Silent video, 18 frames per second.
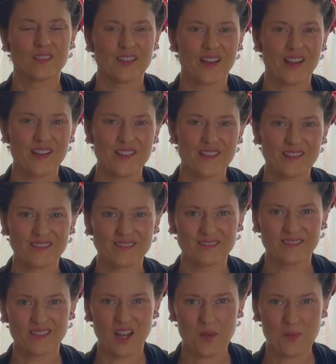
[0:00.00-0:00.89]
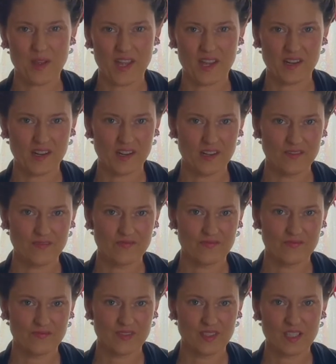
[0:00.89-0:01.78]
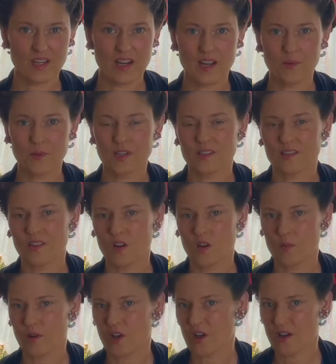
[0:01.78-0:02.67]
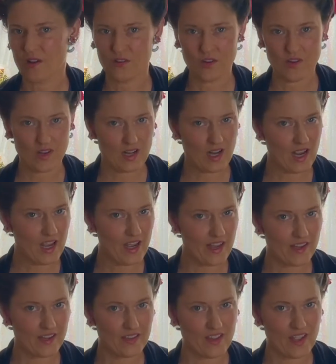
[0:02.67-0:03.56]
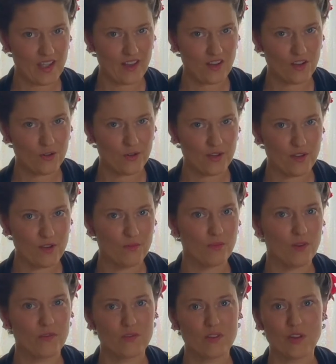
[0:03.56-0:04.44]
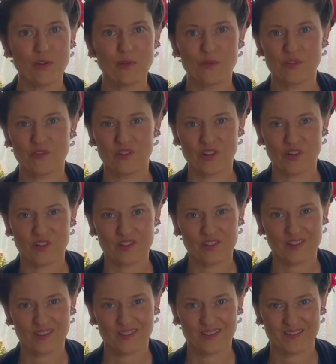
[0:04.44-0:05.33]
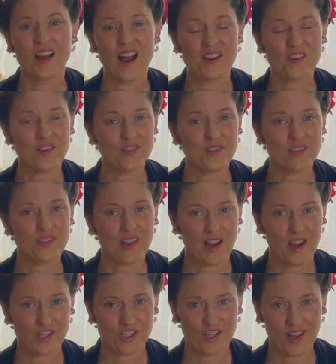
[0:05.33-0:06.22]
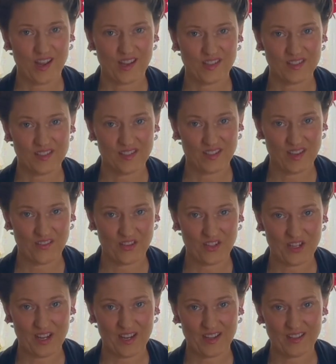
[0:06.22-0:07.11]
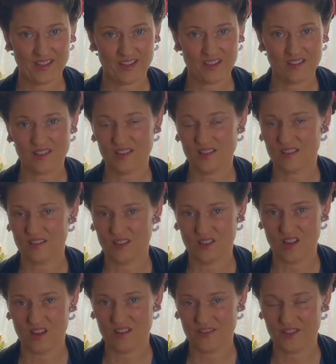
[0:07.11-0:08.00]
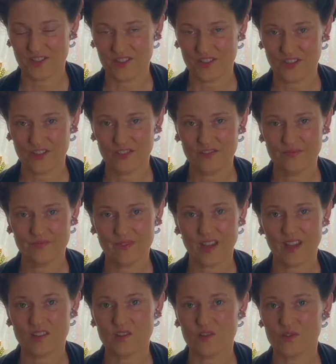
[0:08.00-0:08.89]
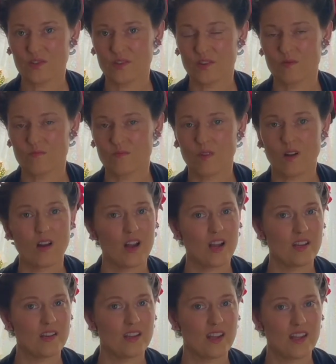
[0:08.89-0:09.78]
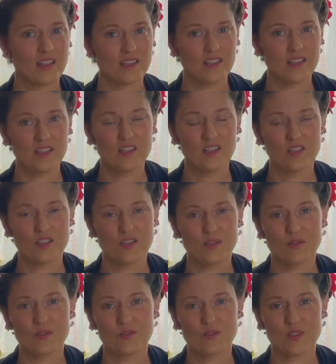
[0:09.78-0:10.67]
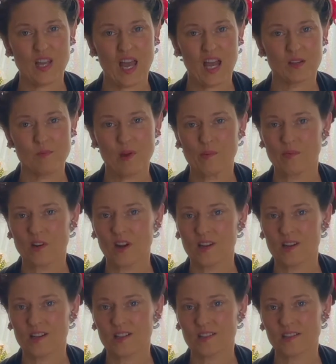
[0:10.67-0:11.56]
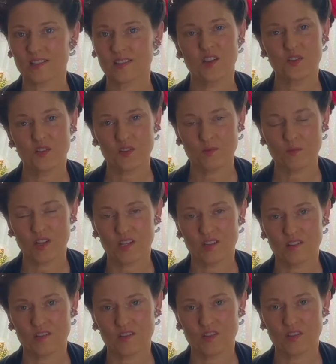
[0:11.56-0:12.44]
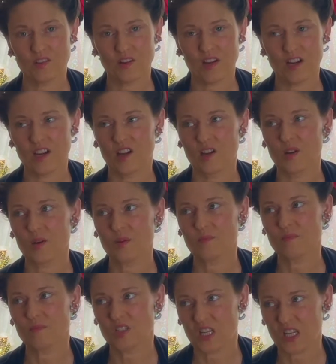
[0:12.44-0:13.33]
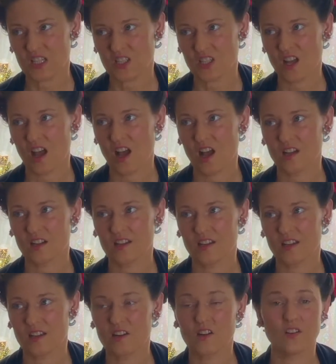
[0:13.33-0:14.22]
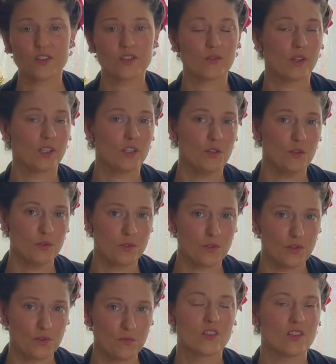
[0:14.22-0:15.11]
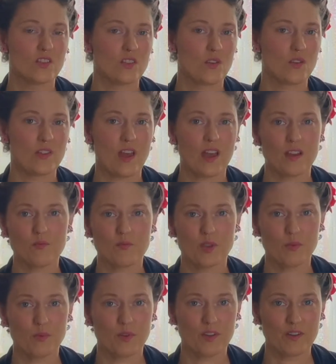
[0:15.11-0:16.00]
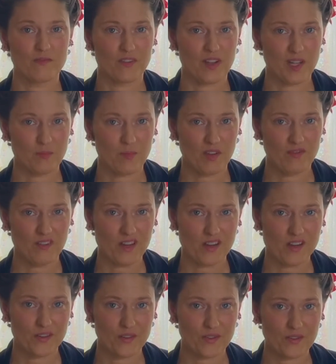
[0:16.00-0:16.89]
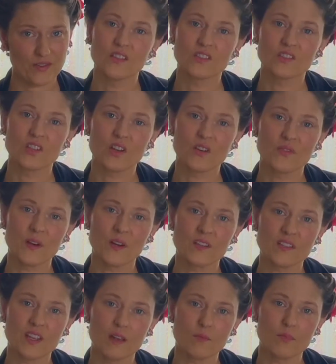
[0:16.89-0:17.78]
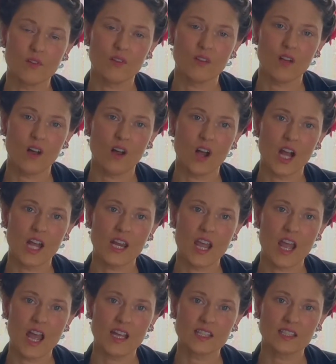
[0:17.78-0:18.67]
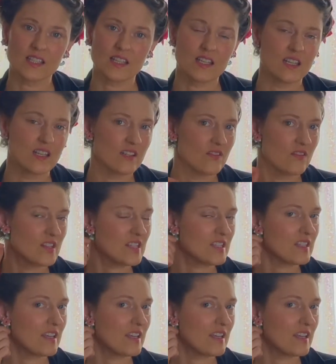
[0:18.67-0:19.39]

Hi, I'm Annie. Today I want to talk about how you can hack the algorithm of the universe. I use hashtags every day. I think a lot of us do. I use them on Etsy to tag my products. I use them on Instagram, TikTok, and also on YouTube so that people can find my videos. So for example, on Etsy, this